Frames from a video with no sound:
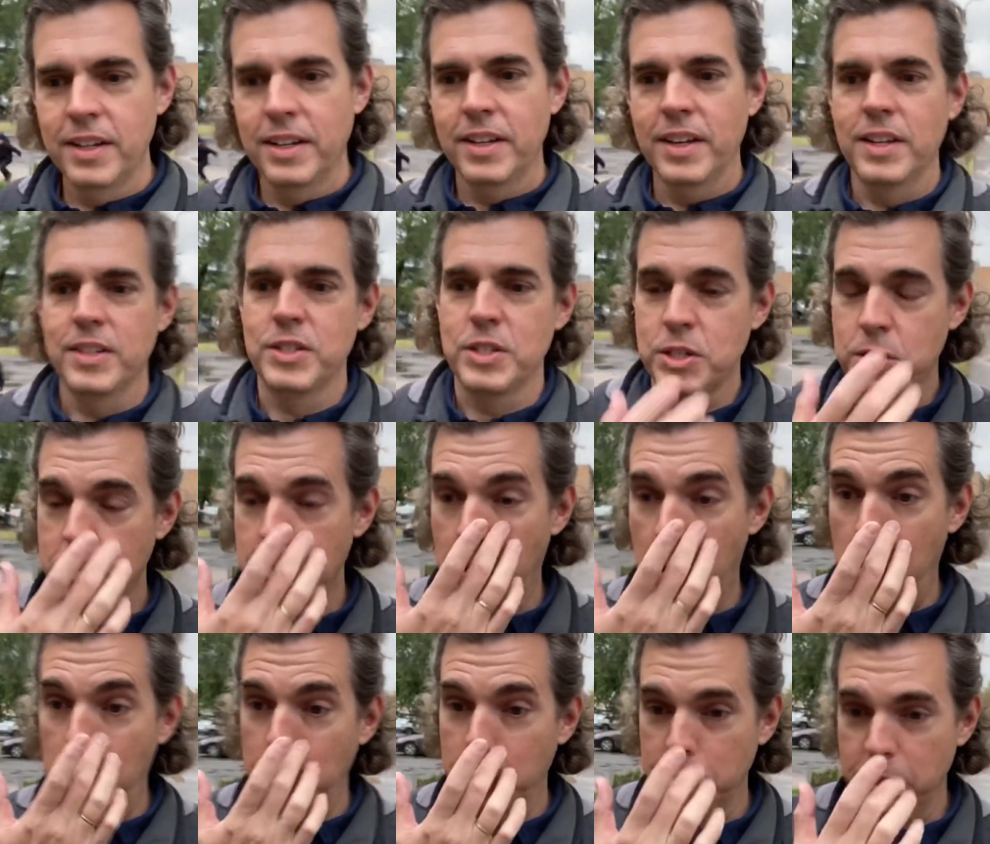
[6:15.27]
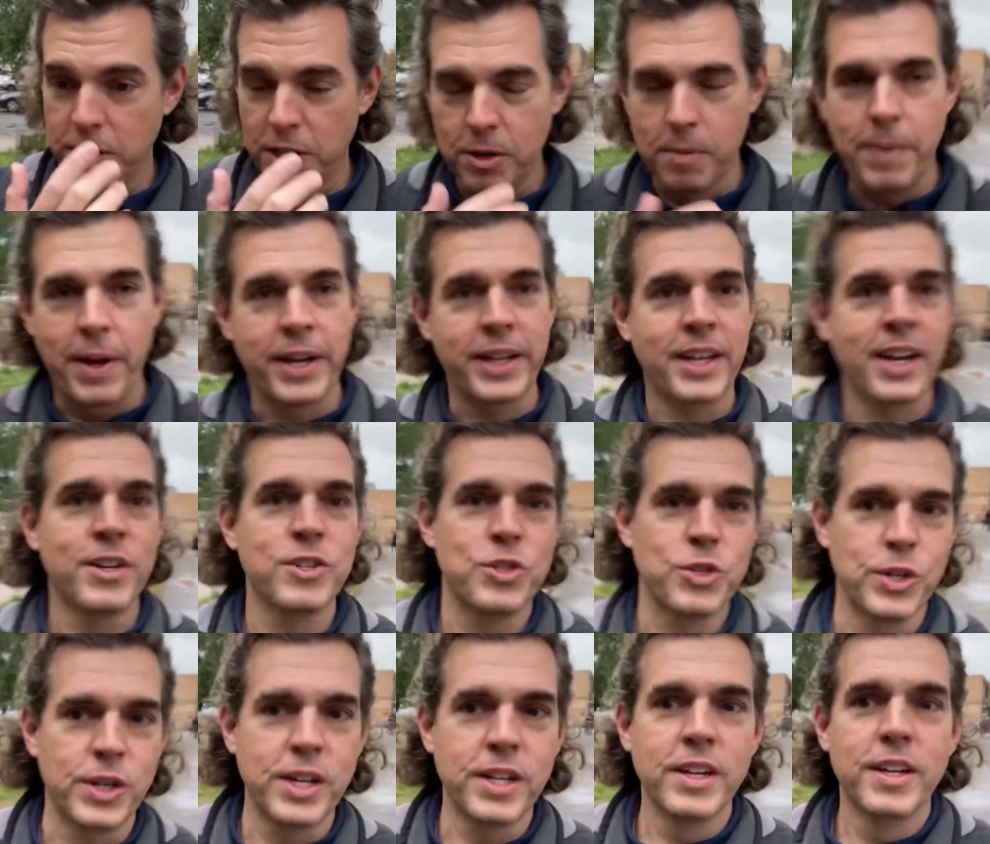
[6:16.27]
It's a smaller nearby
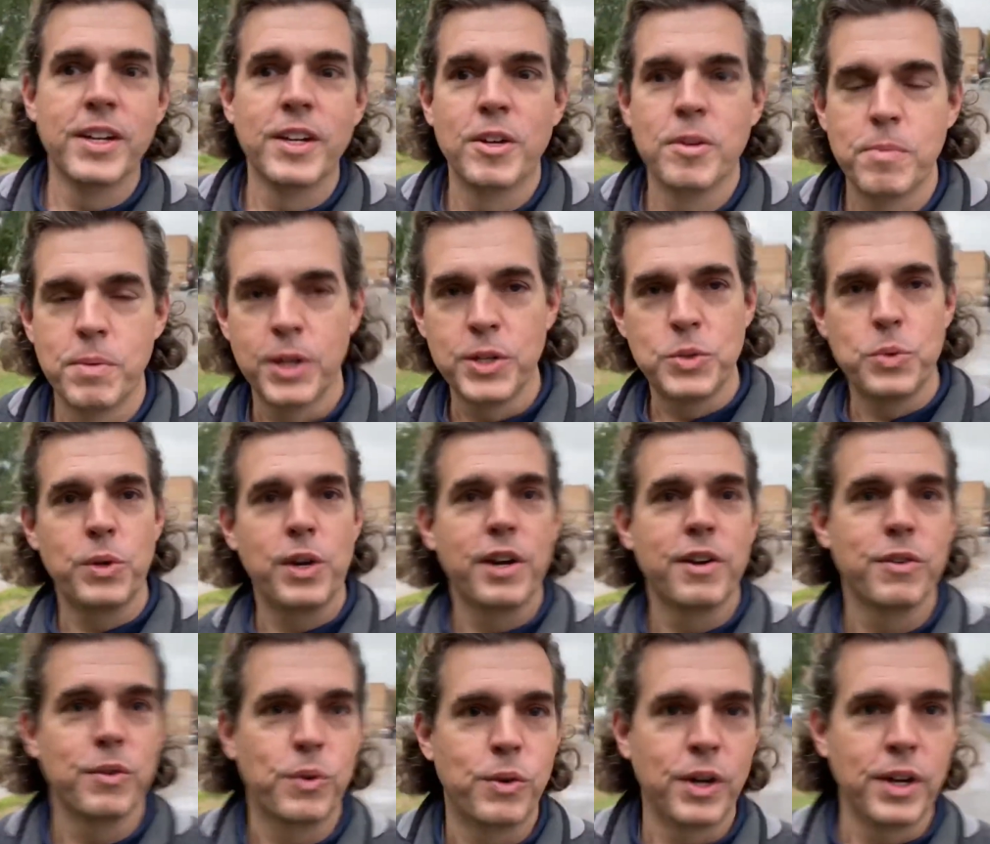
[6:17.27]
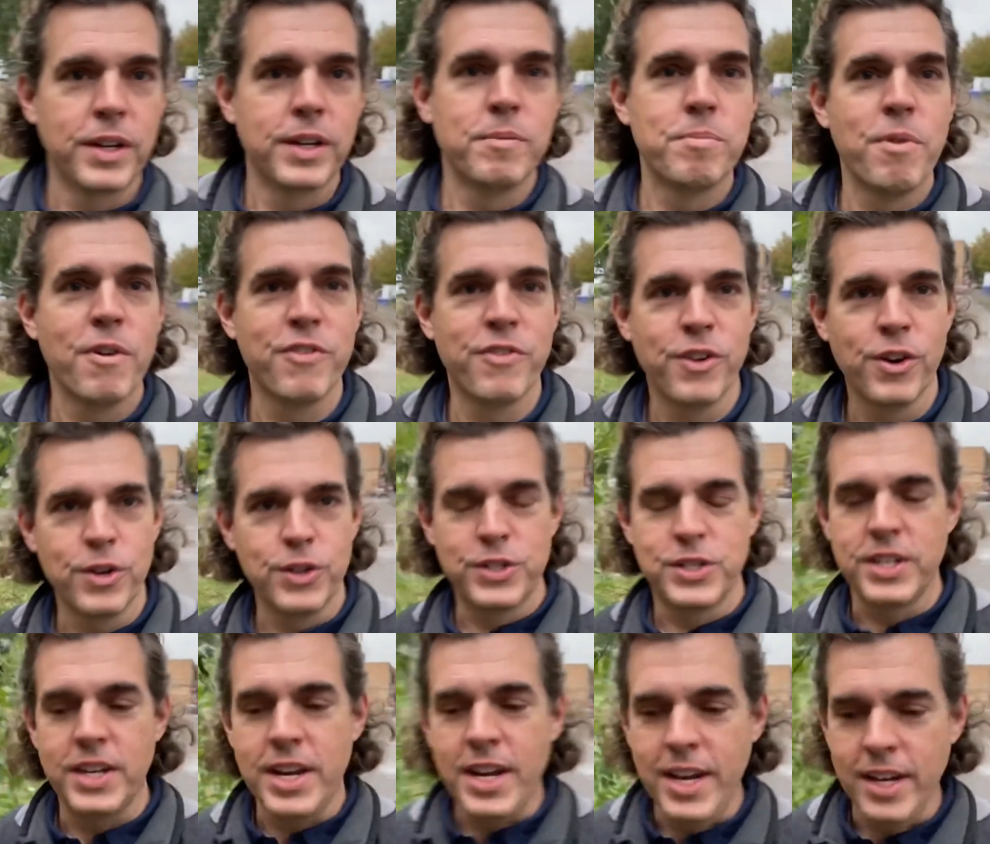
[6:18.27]
country, but it's what everyone prefers
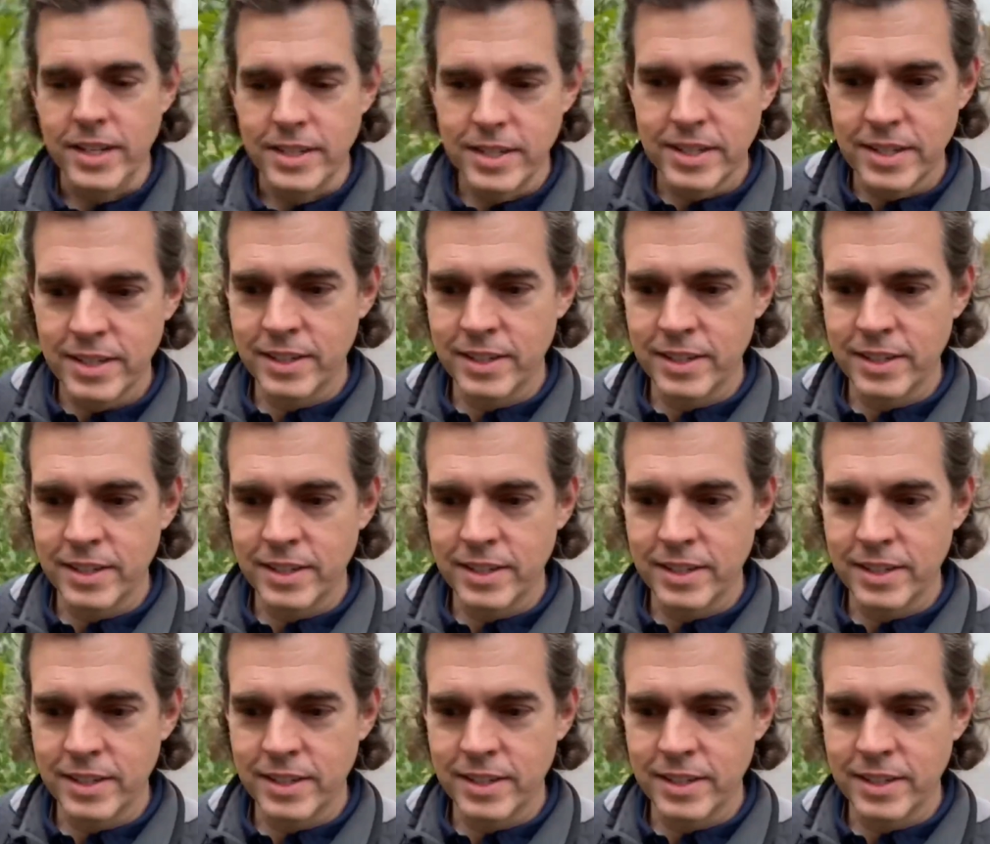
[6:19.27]
to eat.